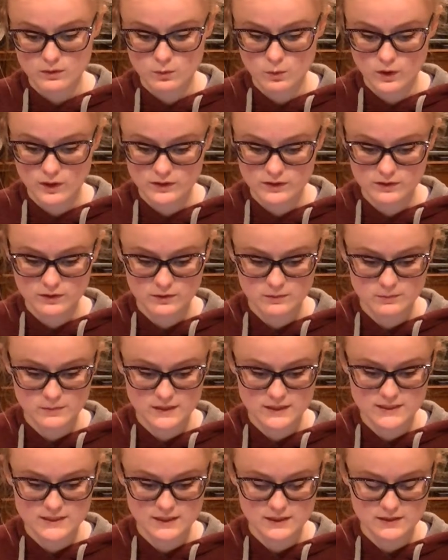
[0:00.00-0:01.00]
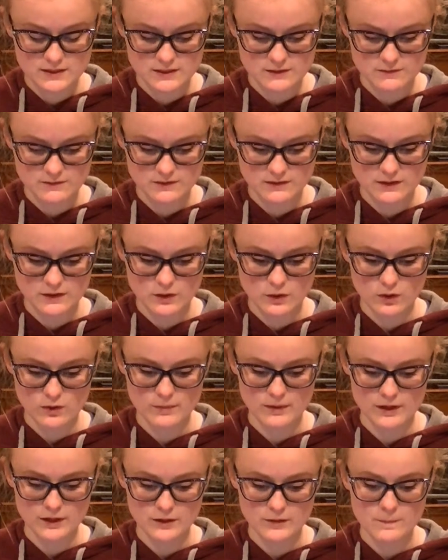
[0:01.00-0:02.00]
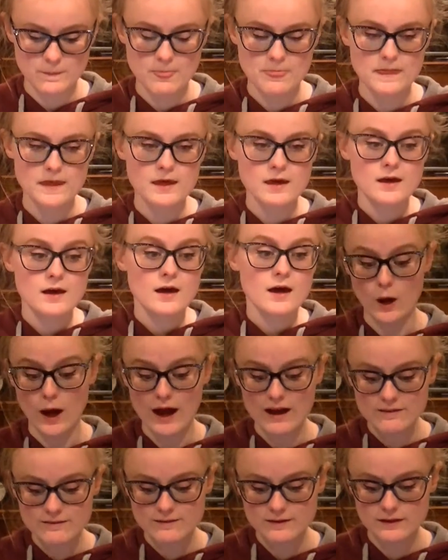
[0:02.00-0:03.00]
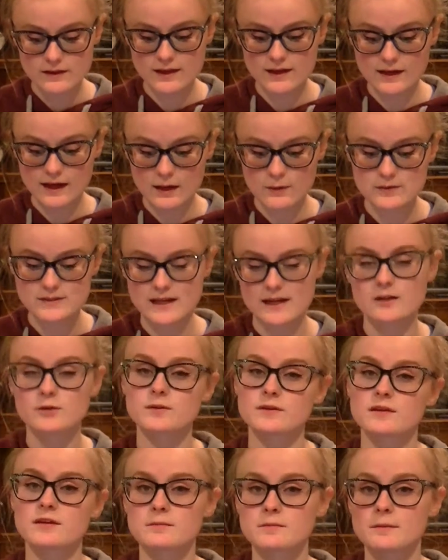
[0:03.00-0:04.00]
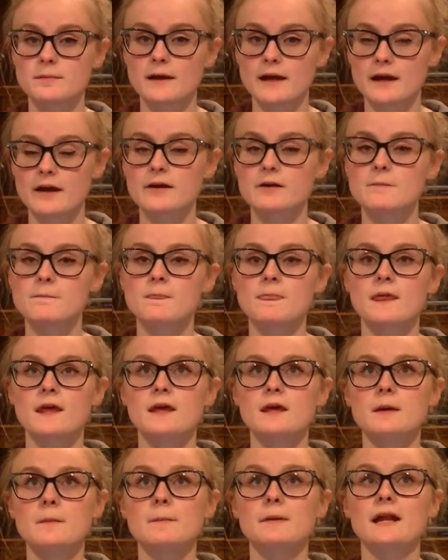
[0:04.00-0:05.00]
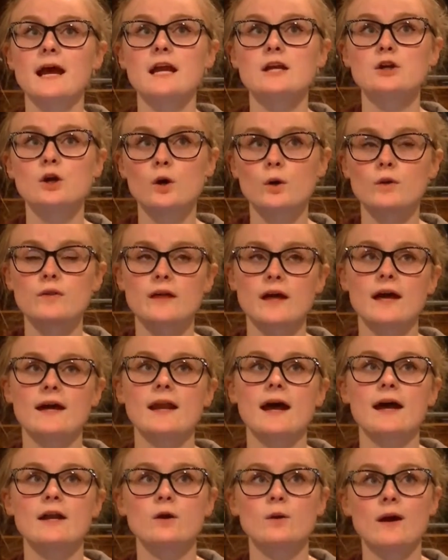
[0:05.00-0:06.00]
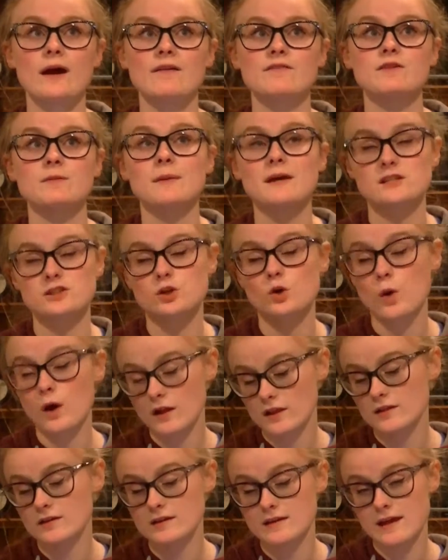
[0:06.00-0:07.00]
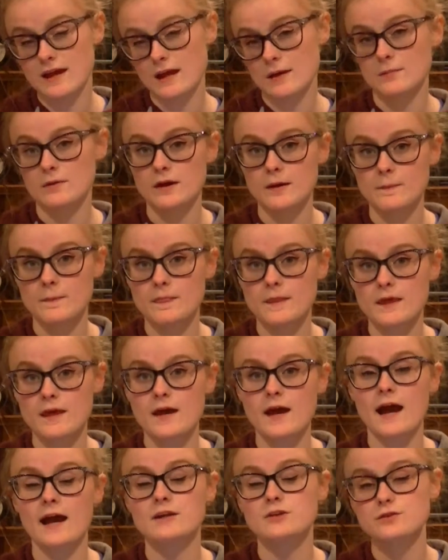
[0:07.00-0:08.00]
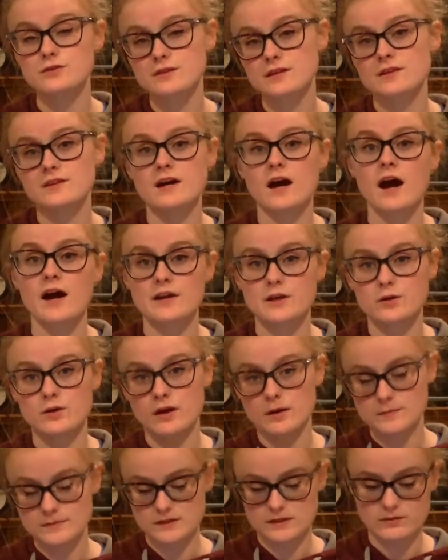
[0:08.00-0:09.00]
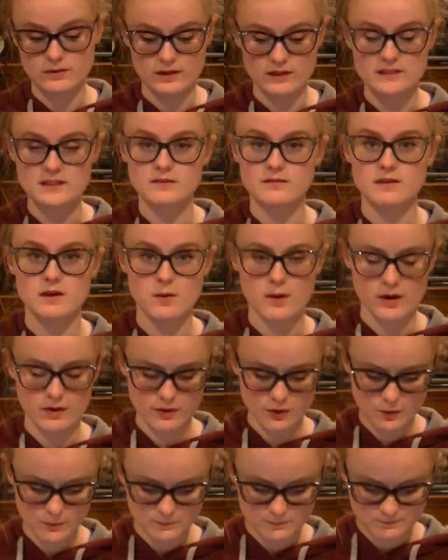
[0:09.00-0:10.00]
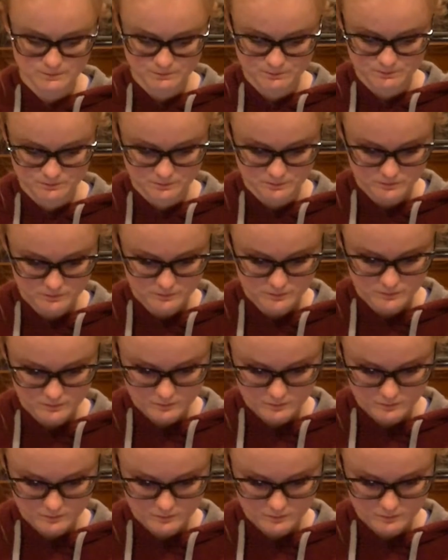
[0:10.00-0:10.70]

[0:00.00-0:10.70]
What could be done differently or better? I feel like I was adequately prepared, but I know that I don't have the best quality camera. I do think the audio comes in relatively well though.